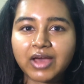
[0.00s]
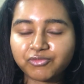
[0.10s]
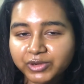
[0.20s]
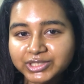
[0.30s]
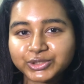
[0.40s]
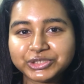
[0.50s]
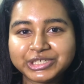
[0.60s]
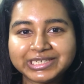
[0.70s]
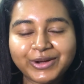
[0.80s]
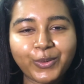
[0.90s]

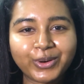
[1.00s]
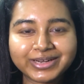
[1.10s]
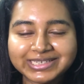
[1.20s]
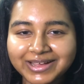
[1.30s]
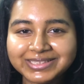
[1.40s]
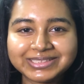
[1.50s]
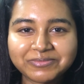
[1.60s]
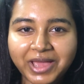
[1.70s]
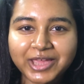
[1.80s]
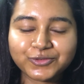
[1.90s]
researched or done
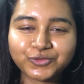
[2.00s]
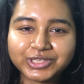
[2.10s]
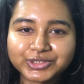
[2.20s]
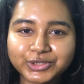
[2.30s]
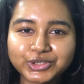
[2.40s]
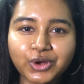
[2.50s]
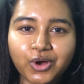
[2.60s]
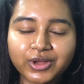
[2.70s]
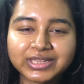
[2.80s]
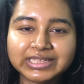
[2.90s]
some kind of research
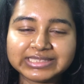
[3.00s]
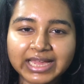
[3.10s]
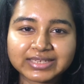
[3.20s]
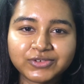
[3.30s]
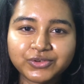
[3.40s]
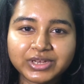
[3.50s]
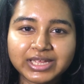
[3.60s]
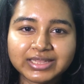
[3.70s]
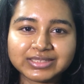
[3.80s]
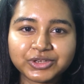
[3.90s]
on these active
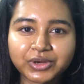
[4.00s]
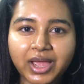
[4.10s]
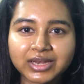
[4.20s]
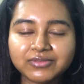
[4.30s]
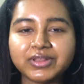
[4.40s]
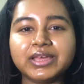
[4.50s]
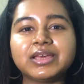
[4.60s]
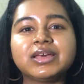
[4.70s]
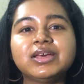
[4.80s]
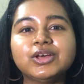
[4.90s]
ingredients, and you're kind of
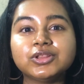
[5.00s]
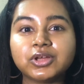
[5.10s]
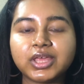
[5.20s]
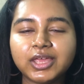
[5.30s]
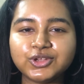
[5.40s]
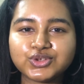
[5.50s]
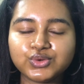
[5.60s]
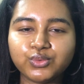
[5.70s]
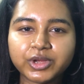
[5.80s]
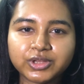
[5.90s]
like looking
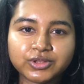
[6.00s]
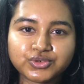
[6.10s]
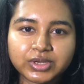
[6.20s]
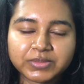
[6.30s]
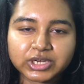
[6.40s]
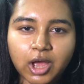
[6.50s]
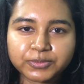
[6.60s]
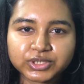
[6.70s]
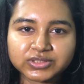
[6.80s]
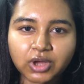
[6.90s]
into what the treatment
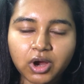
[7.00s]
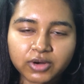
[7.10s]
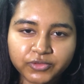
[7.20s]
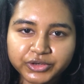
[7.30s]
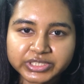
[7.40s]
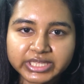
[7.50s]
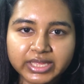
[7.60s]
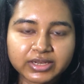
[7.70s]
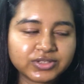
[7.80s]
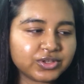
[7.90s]
options are for your skin.